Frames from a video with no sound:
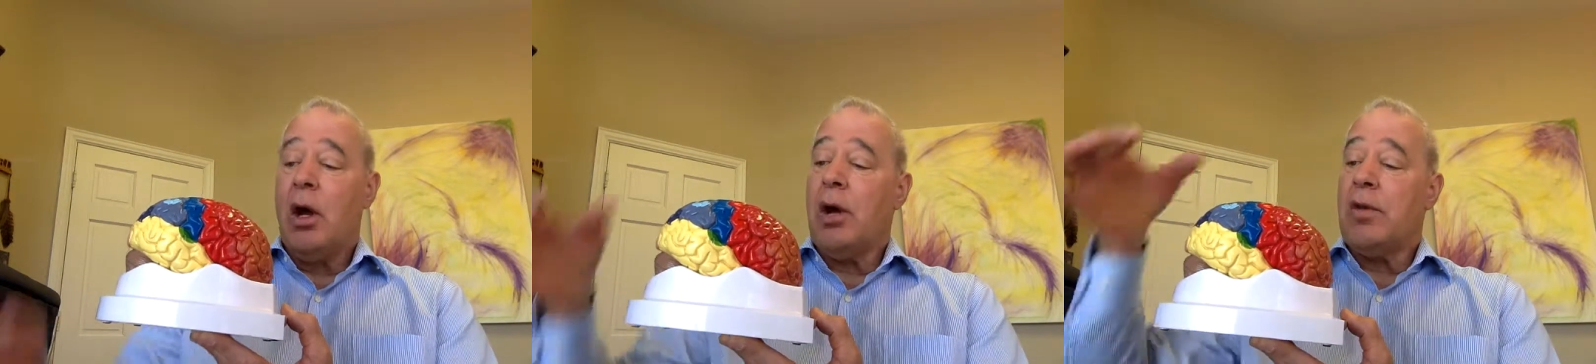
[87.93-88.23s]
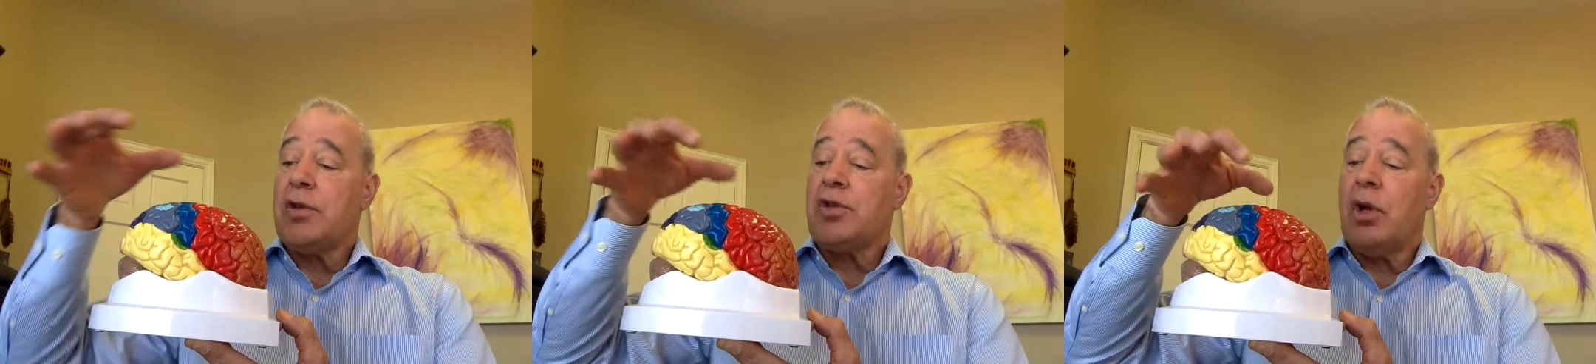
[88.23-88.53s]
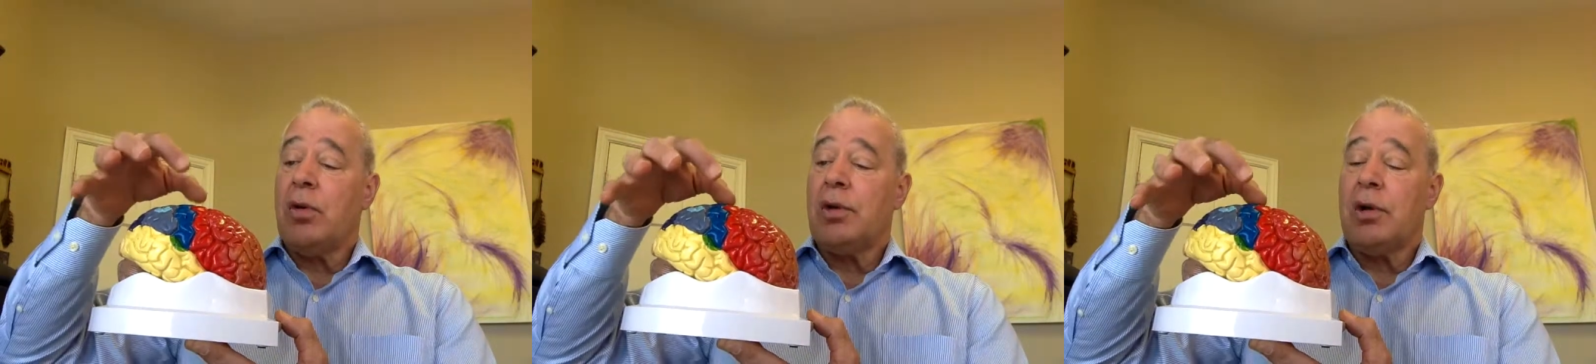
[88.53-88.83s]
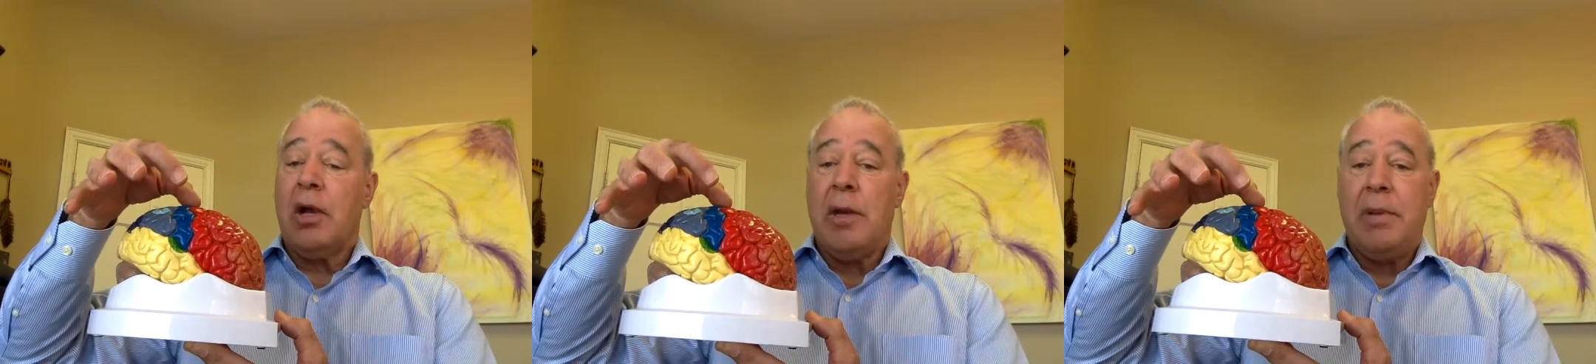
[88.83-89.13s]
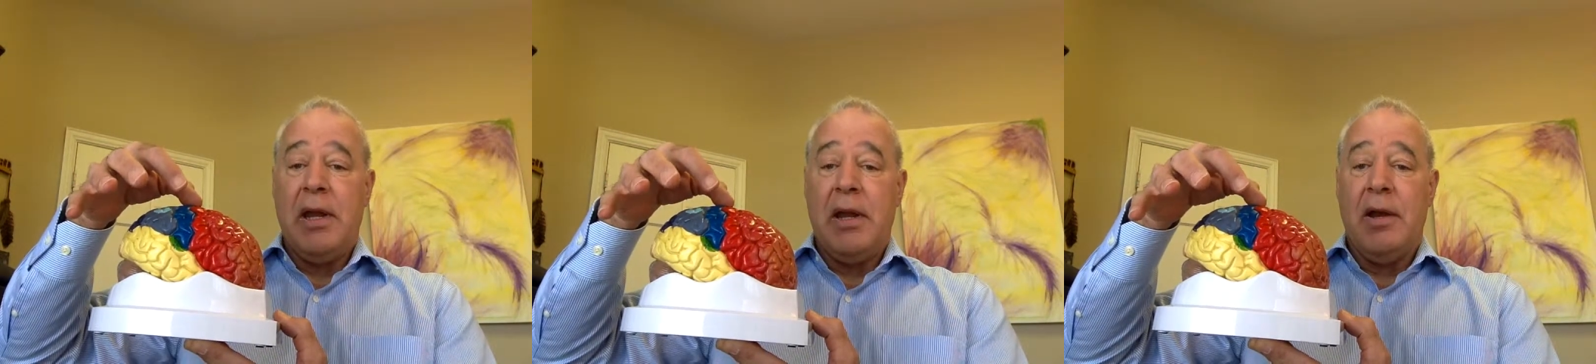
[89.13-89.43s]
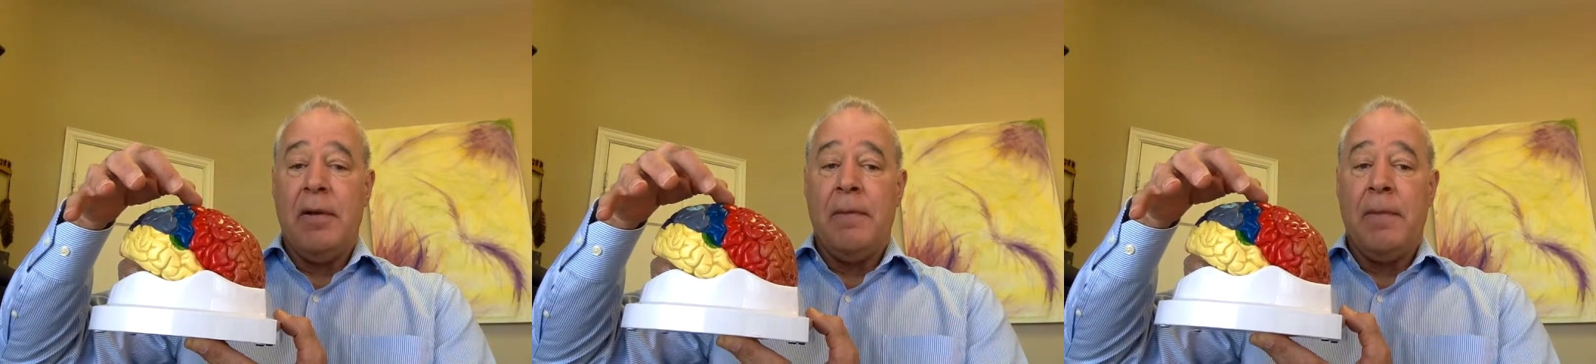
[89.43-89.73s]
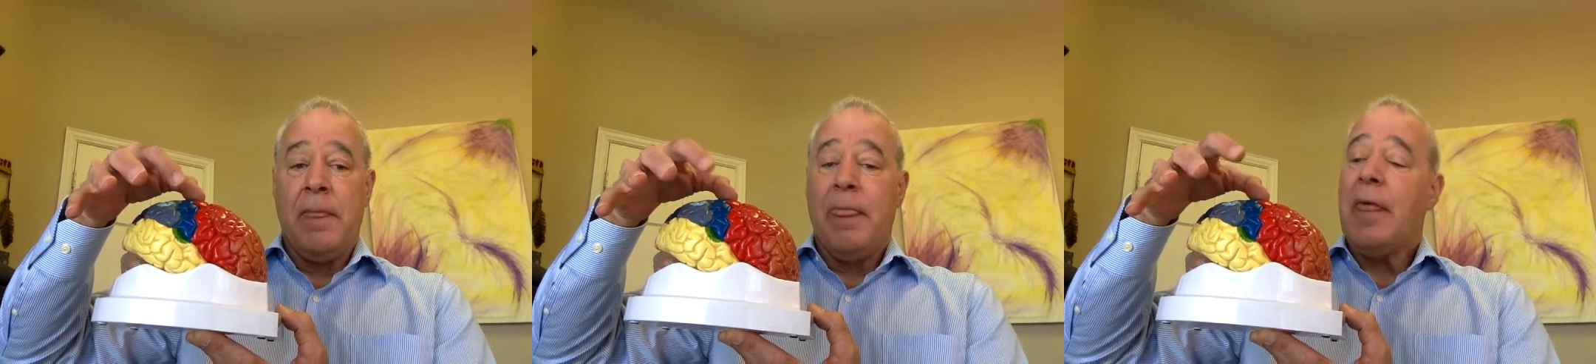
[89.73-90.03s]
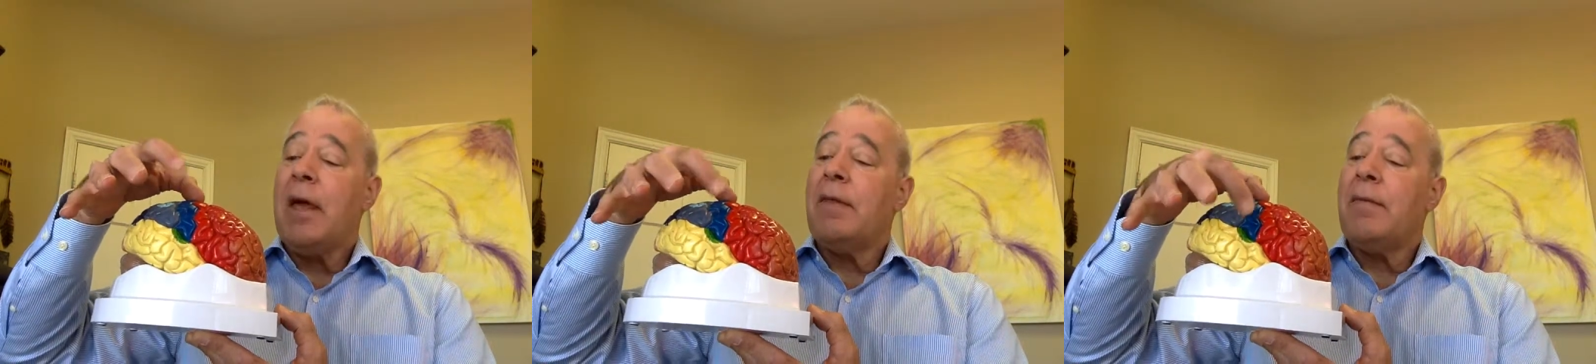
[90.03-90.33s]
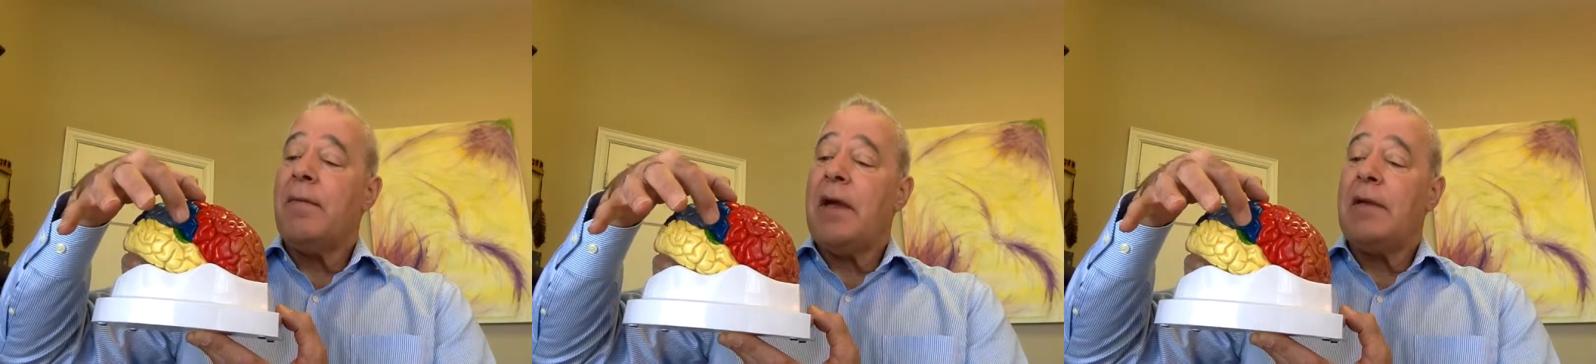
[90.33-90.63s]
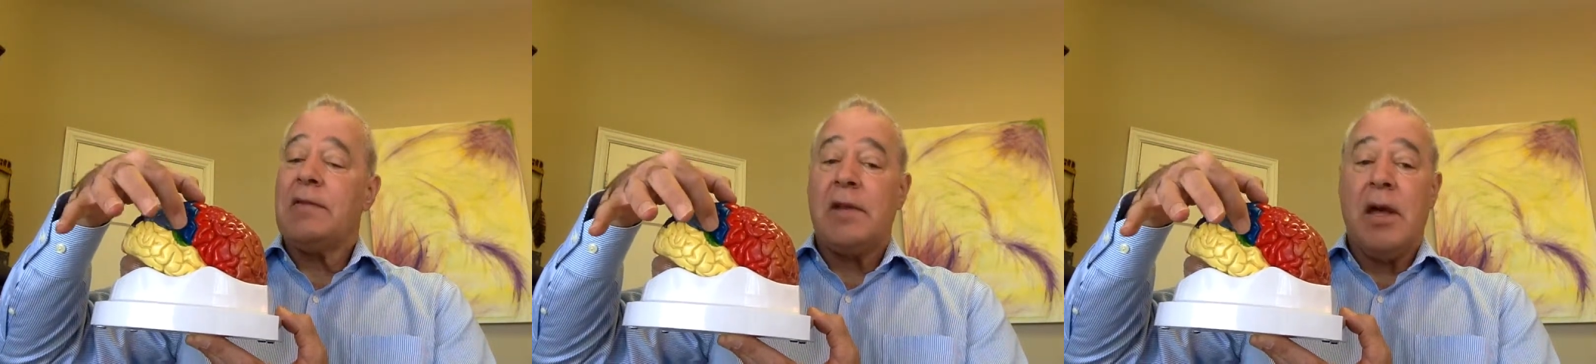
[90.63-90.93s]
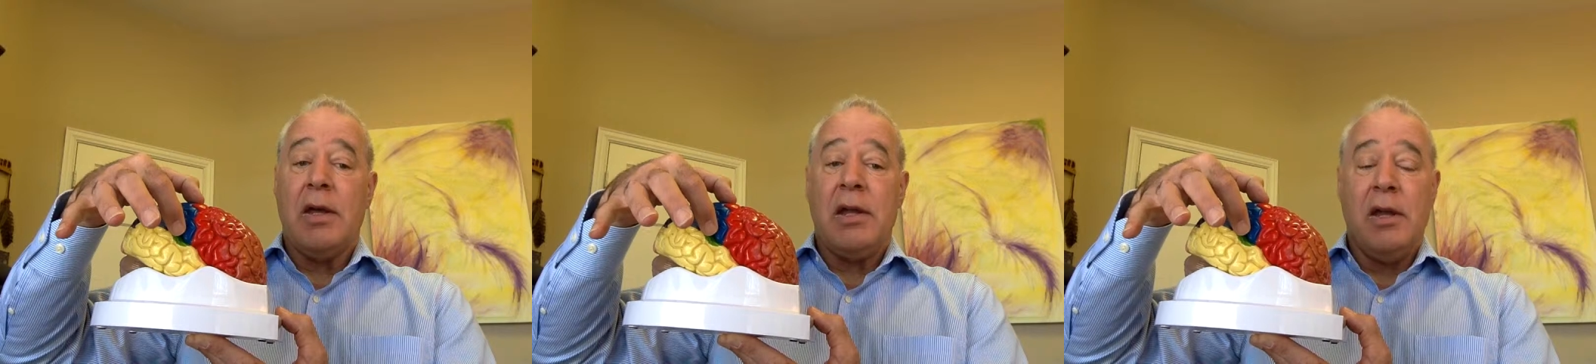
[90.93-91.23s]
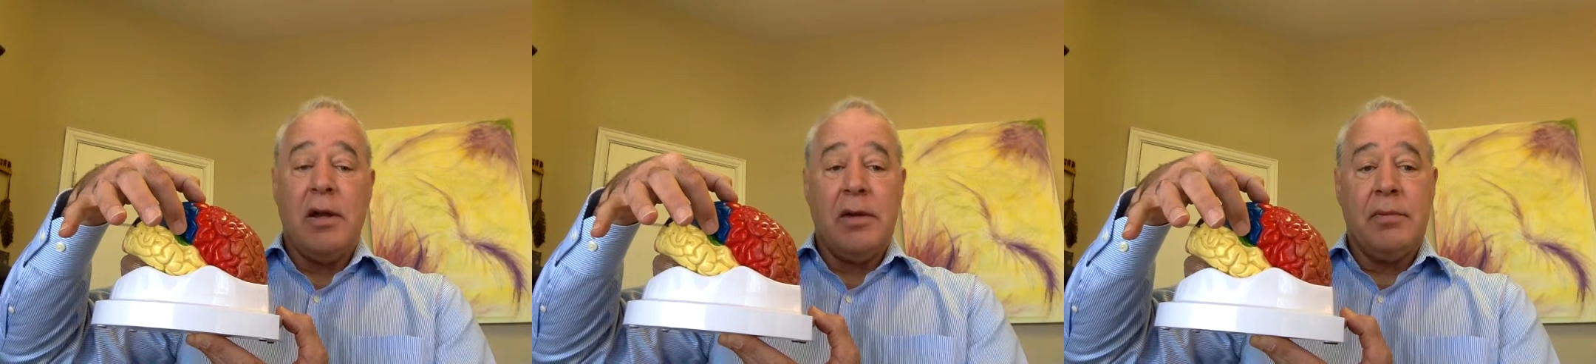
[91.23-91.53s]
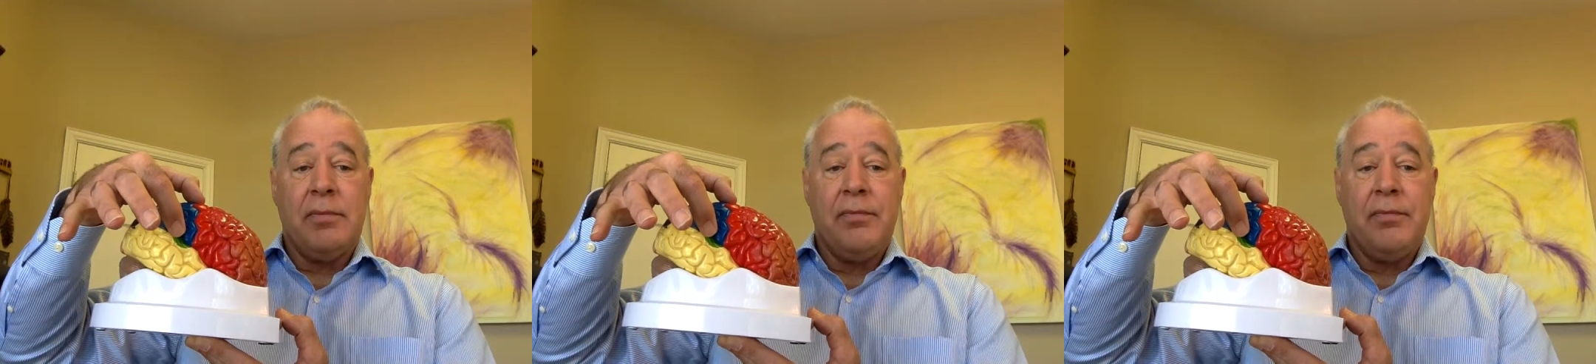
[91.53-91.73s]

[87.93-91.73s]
are the shoulder up here and the face down here.